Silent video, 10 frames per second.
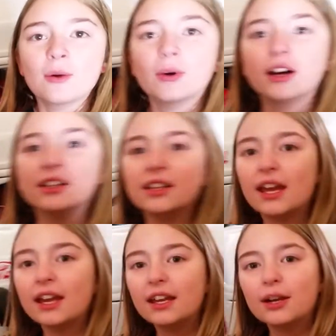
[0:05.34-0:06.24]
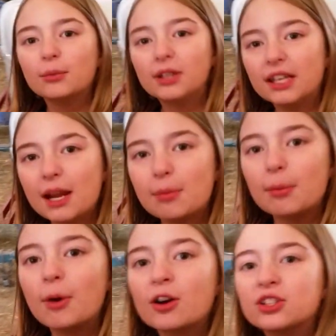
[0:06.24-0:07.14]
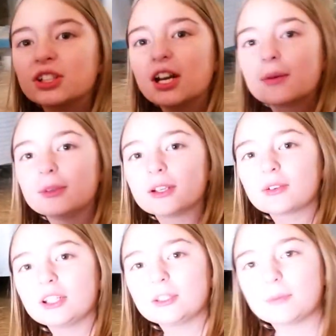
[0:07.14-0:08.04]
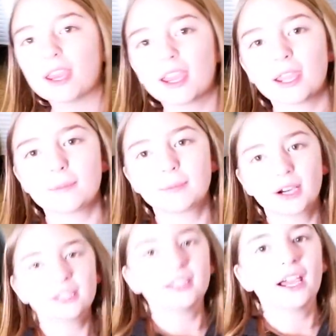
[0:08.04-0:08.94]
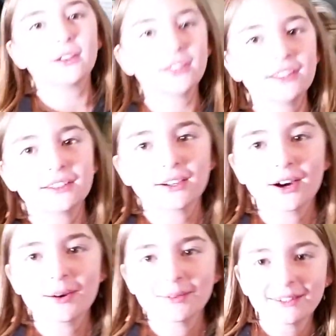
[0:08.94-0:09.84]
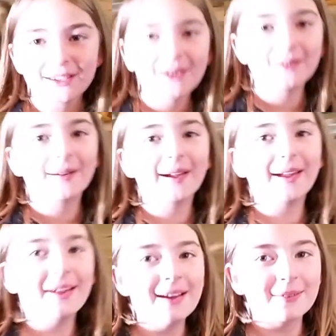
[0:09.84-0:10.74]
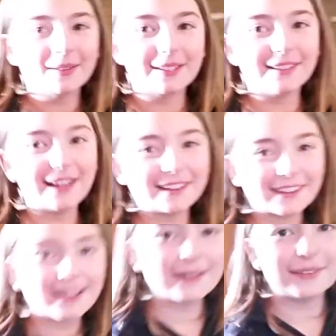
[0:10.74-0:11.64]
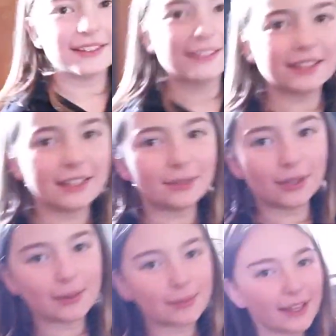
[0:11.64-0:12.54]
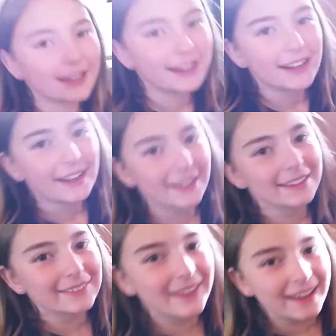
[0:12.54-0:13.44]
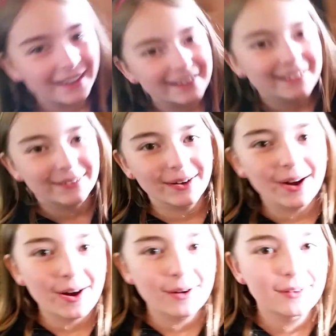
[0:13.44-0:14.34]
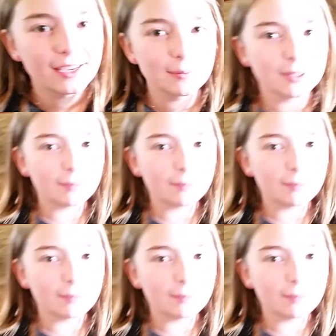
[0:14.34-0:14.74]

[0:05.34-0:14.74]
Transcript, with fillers: one day we get a promotion, come and increase pay, but now he's not home, he's away, working nights late when his kids want to play. Either way, there'll always be